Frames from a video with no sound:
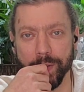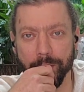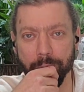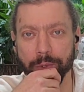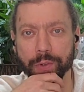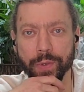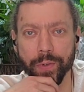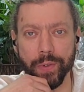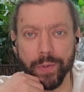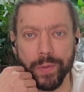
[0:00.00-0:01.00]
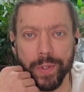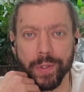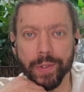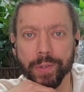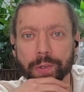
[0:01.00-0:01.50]
if it was true and
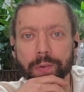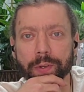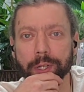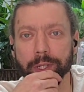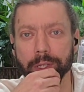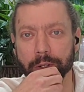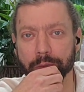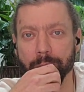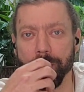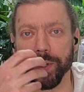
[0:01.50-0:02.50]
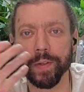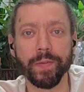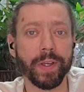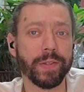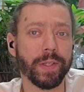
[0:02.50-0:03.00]
deserving of more
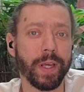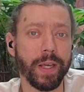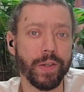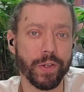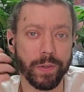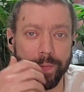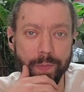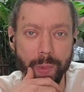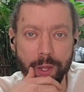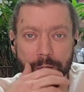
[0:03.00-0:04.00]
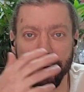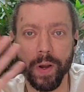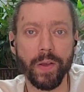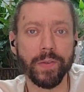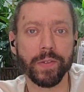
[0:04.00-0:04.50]
investigation.
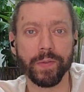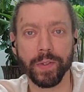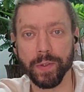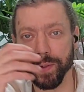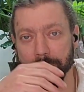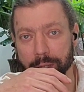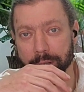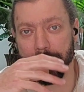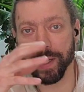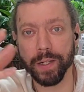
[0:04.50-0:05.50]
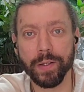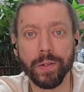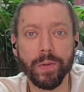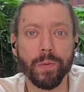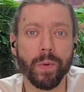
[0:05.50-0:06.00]
For others of you, you didn't
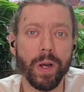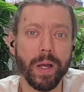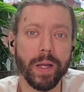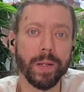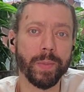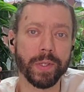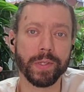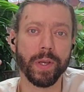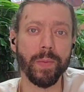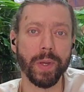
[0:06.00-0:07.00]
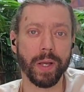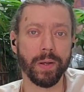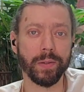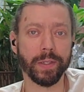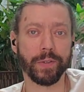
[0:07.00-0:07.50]
know why, but
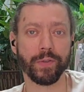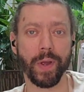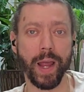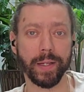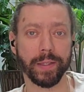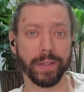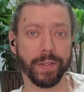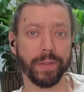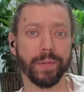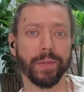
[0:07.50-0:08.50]
somehow it attracted you.